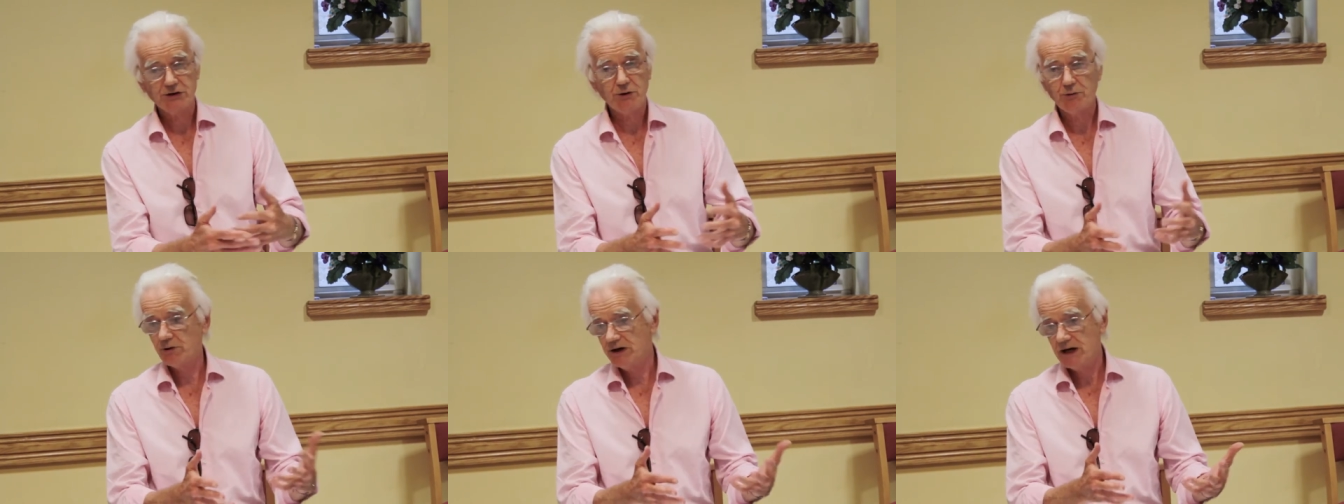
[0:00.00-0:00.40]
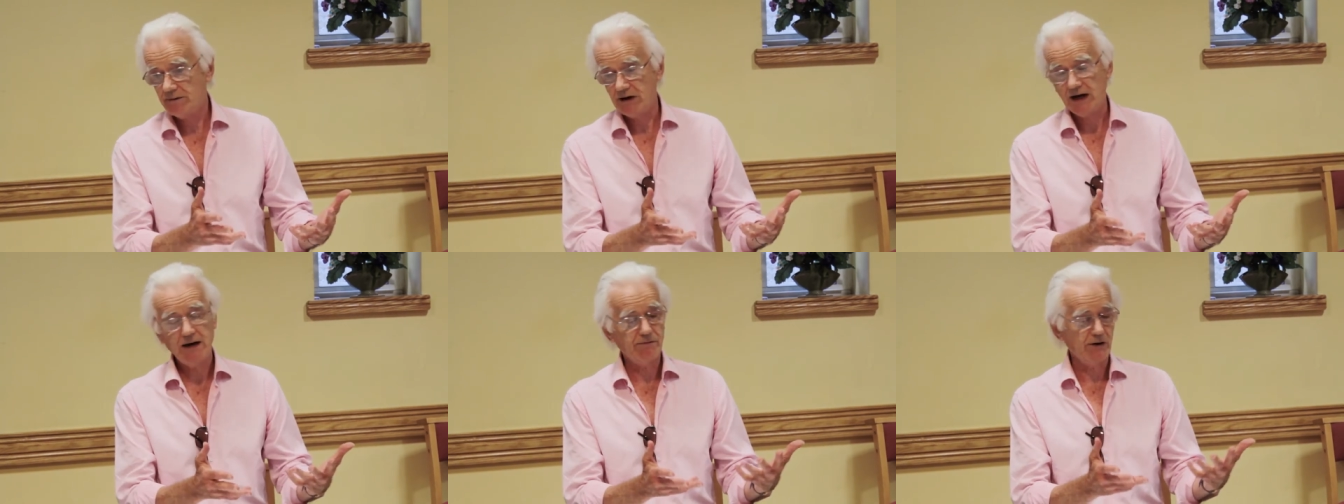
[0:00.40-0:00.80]
So you would
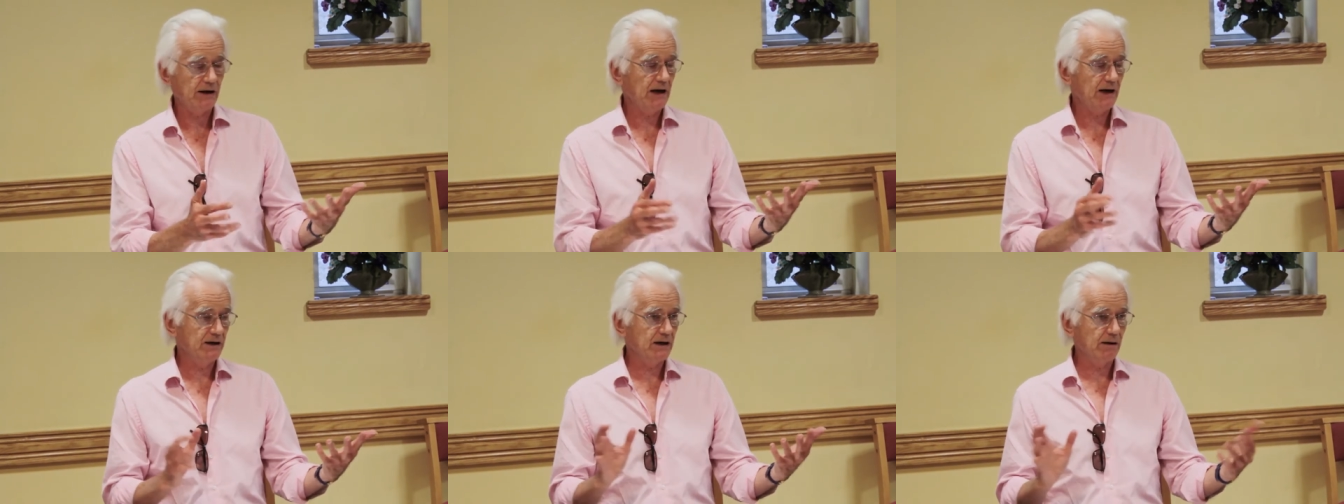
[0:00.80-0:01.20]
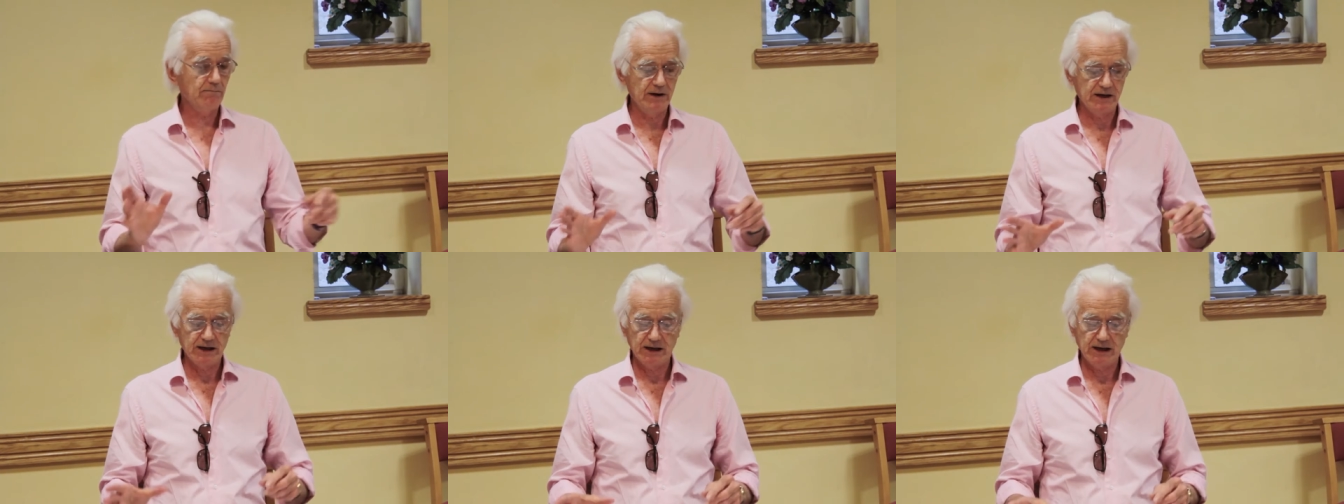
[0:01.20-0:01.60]
never, ever end
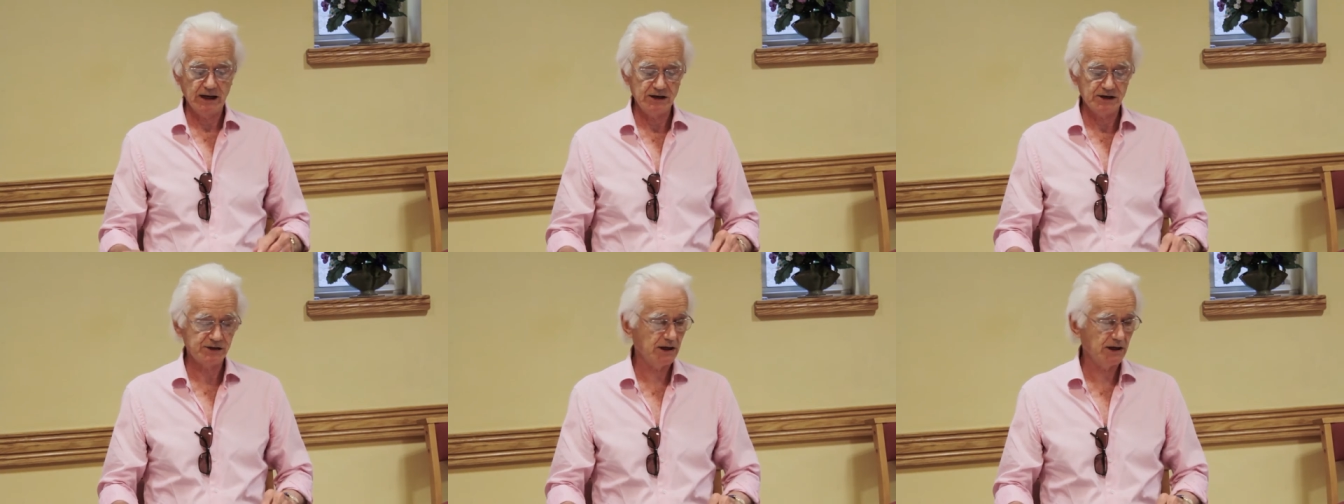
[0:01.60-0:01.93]
up making any